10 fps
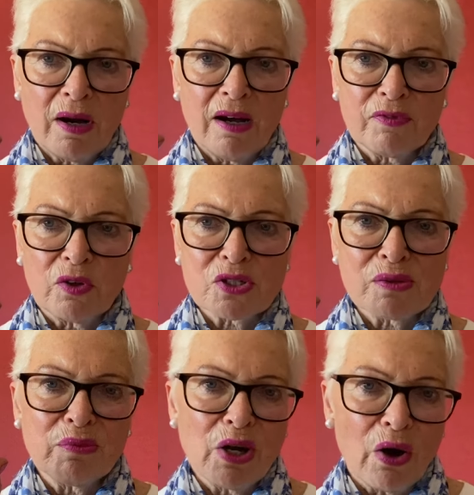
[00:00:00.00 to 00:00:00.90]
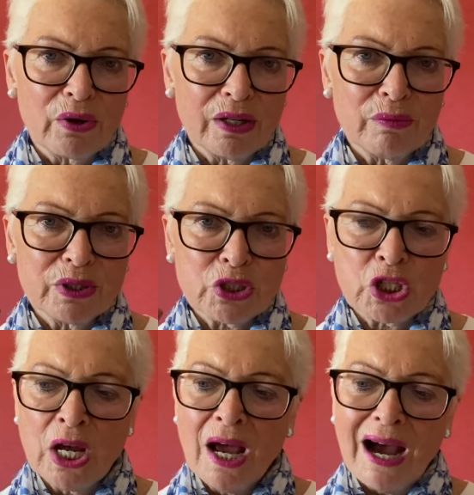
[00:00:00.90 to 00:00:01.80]
I've got some yogurt, which
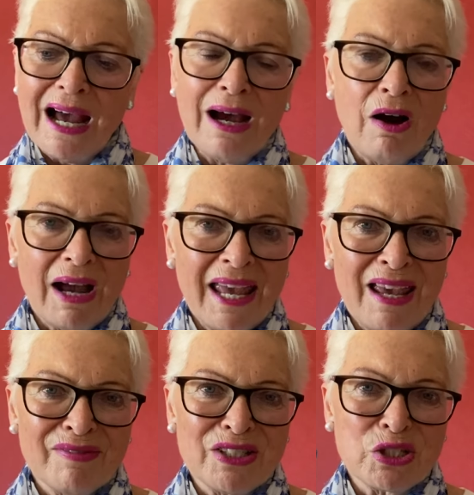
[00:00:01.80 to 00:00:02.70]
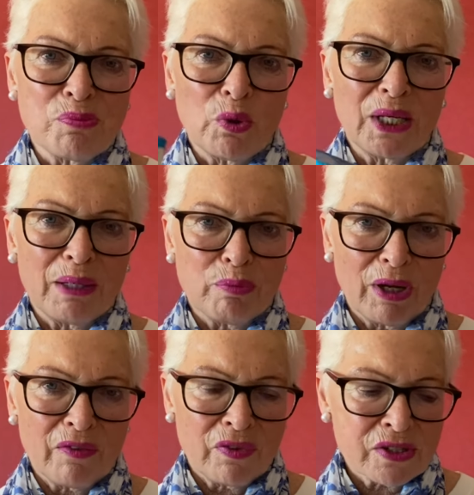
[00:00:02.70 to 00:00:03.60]
I have each morning at
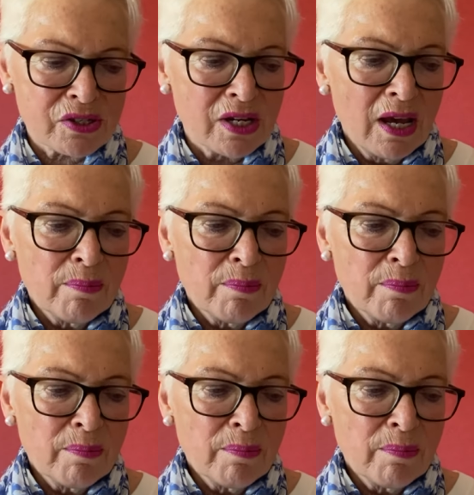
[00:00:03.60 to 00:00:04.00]
breakfast,